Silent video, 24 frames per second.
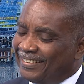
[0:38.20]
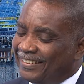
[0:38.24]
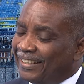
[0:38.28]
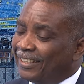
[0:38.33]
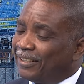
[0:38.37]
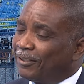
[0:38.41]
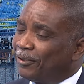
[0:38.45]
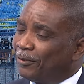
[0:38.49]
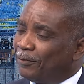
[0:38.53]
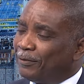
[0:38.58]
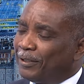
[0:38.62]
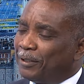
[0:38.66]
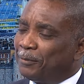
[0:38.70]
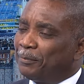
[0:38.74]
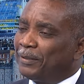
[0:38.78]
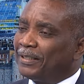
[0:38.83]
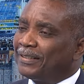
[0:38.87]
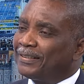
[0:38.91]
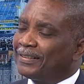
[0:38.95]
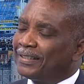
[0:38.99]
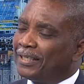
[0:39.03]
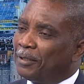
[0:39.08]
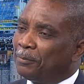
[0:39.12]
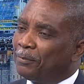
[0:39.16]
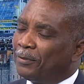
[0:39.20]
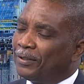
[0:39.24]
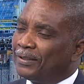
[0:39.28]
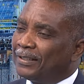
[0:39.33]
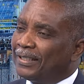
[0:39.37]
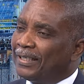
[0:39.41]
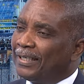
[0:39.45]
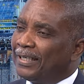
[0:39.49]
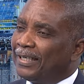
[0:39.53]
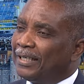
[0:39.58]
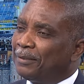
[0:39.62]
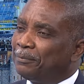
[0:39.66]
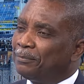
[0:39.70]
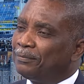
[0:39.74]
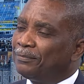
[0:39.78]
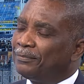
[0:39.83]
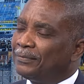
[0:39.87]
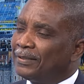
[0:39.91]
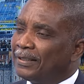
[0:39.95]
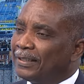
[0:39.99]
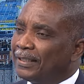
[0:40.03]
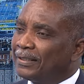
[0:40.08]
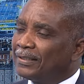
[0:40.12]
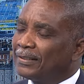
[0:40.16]
Thank you very much, Simon.
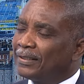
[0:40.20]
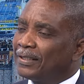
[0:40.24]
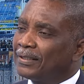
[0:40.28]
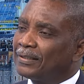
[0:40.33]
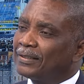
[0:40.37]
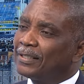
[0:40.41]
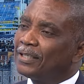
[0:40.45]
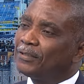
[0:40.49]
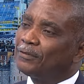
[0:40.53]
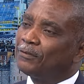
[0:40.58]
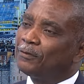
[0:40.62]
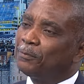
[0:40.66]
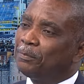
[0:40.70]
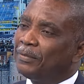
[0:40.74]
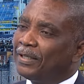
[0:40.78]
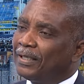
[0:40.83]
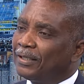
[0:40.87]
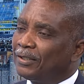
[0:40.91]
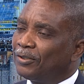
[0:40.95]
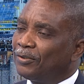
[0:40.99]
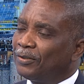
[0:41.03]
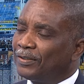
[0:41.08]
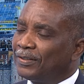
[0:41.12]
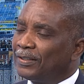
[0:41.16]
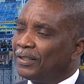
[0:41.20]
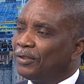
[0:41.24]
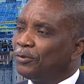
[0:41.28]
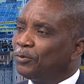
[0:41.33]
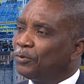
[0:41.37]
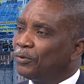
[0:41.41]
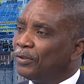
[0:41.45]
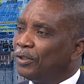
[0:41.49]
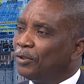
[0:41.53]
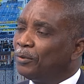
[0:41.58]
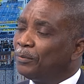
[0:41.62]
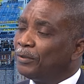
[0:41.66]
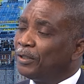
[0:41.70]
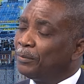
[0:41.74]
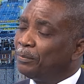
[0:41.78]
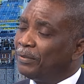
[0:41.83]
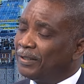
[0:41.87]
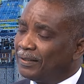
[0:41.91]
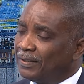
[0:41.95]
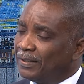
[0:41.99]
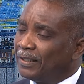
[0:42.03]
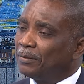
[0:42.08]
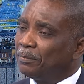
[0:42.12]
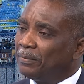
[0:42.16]
The successful bank you're seeing today,
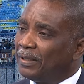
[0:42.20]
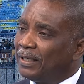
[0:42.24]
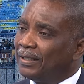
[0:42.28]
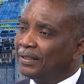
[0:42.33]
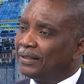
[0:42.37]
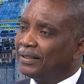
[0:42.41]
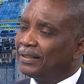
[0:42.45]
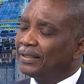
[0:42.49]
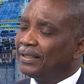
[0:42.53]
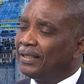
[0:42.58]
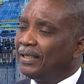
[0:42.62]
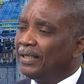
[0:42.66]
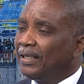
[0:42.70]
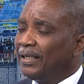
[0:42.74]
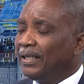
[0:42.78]
OmniBSIC Bank,